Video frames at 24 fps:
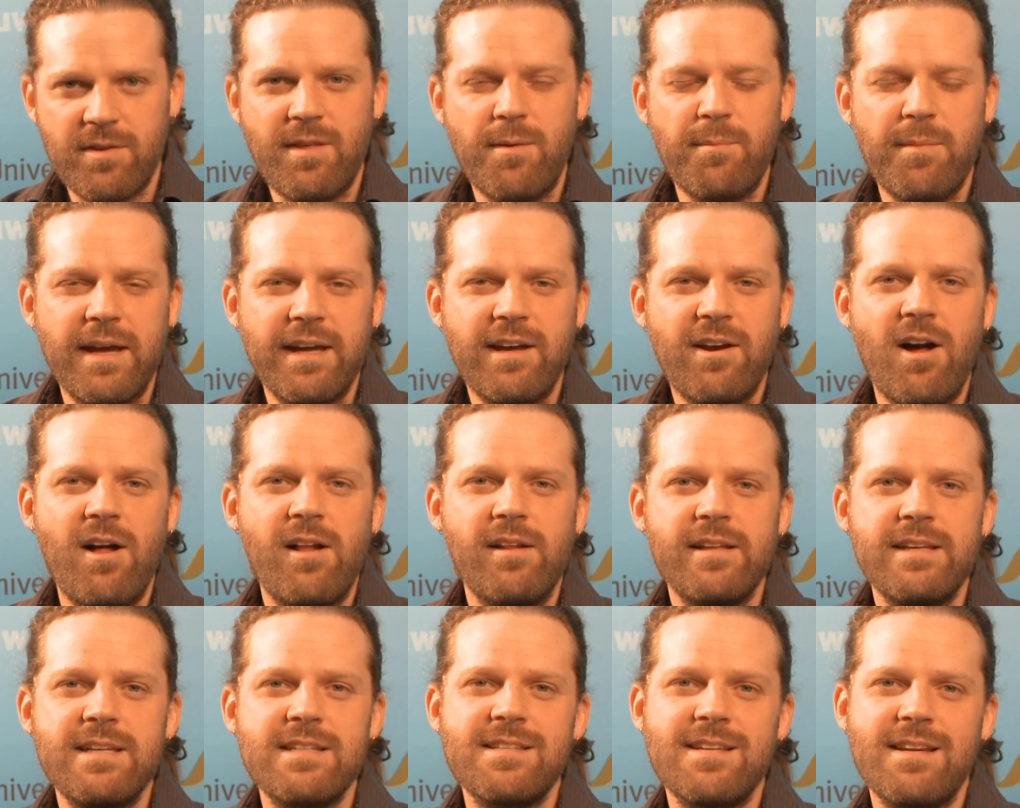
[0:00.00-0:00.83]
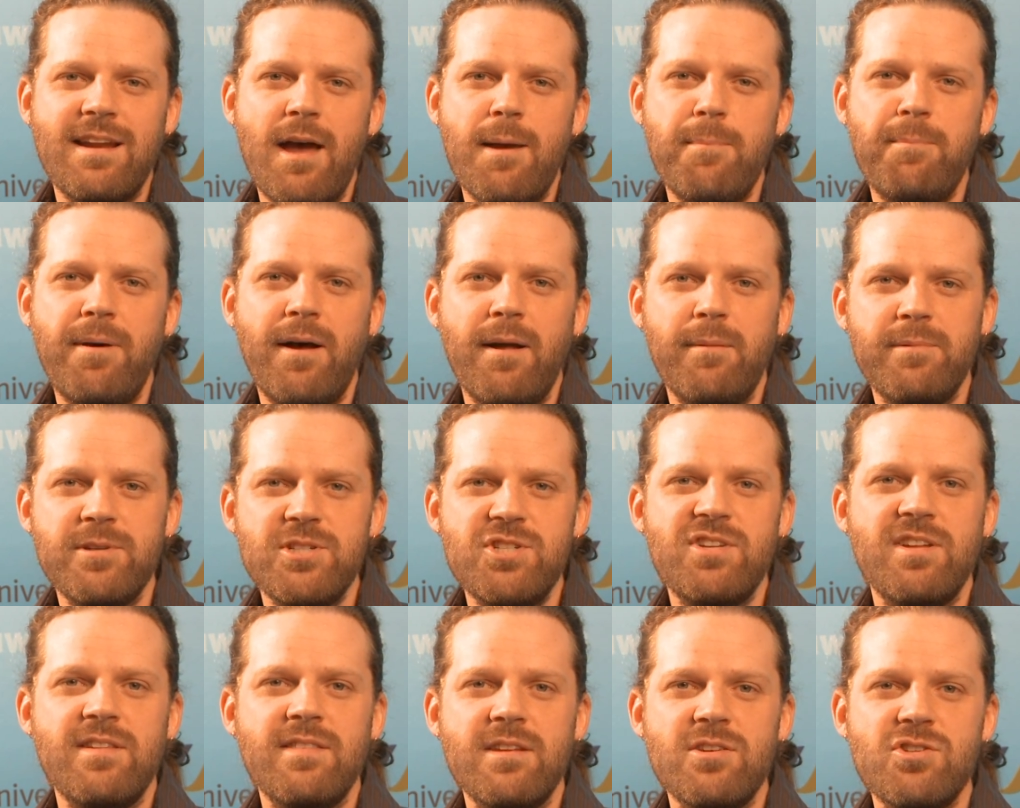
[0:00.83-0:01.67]
that my colleagues and I
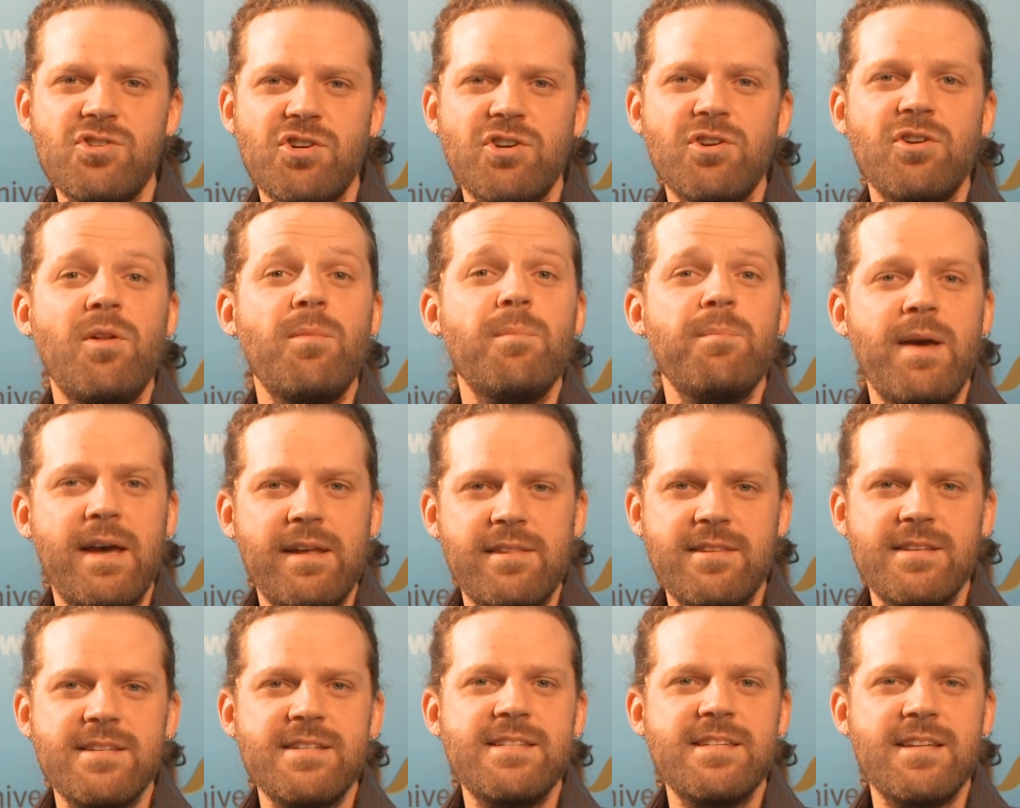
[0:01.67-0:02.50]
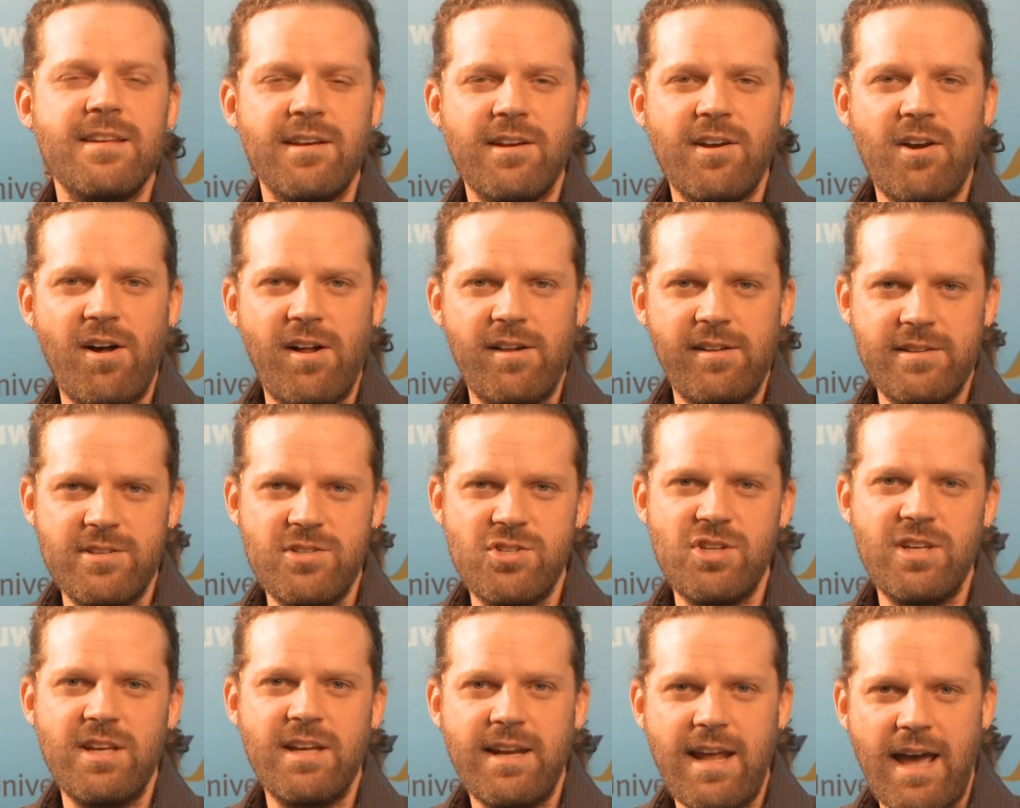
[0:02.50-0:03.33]
published in the journal Methods in
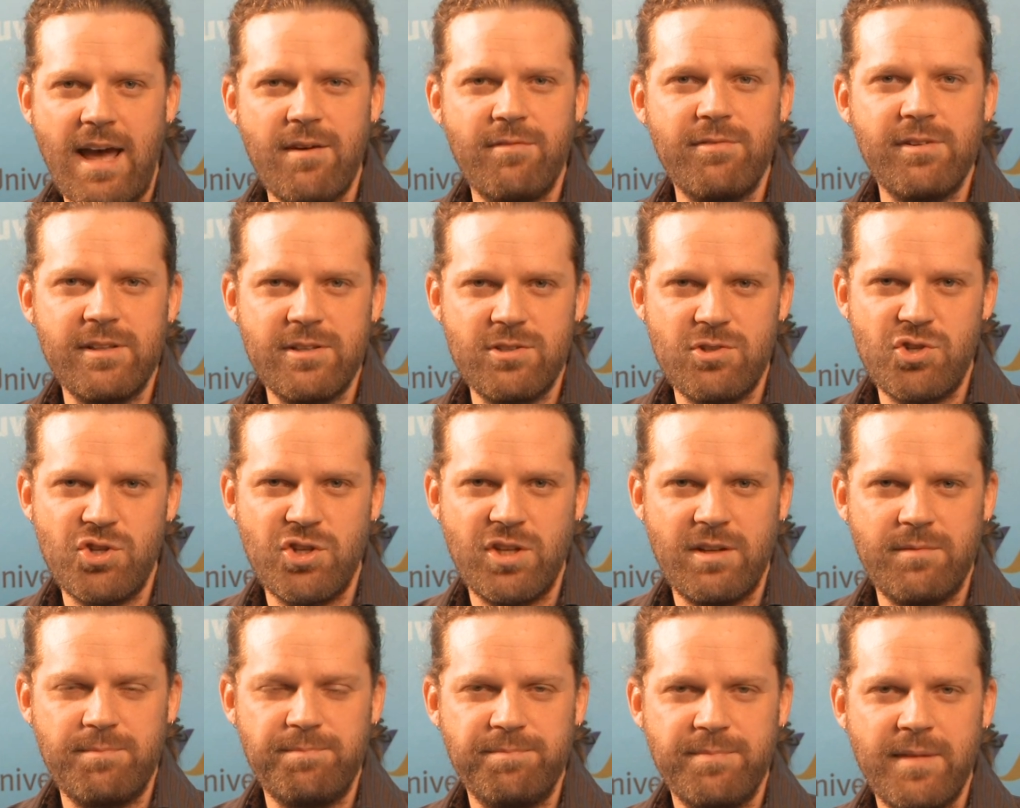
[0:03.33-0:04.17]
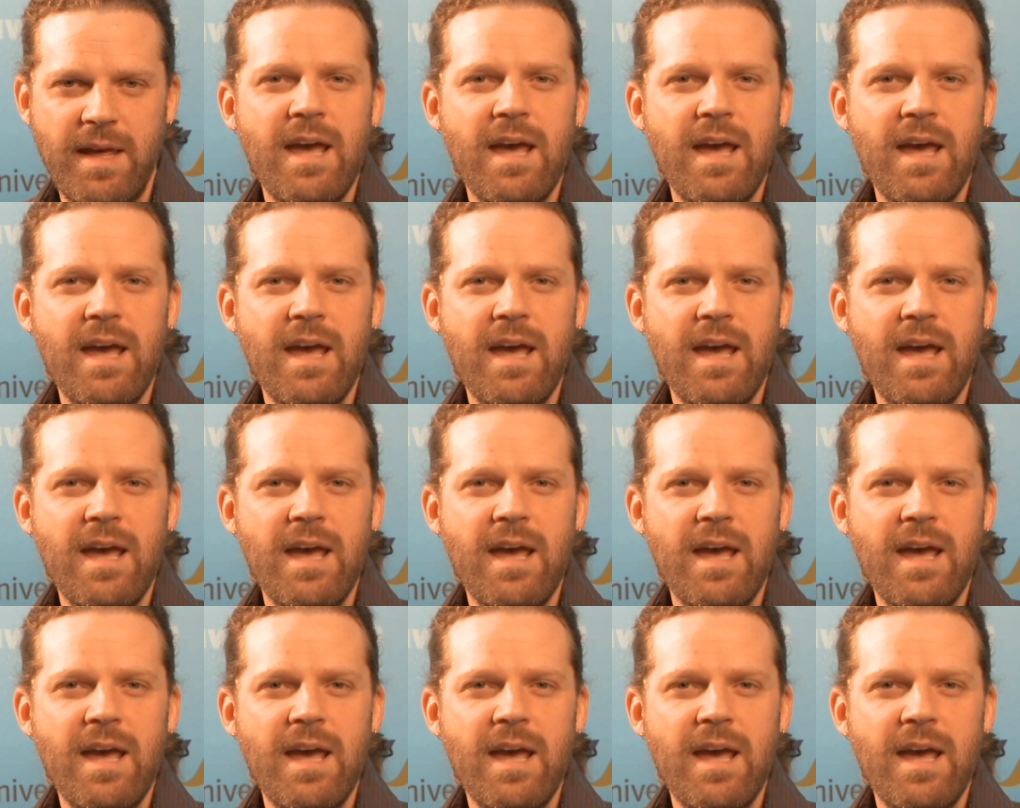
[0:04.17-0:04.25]
Ecology and Evolution.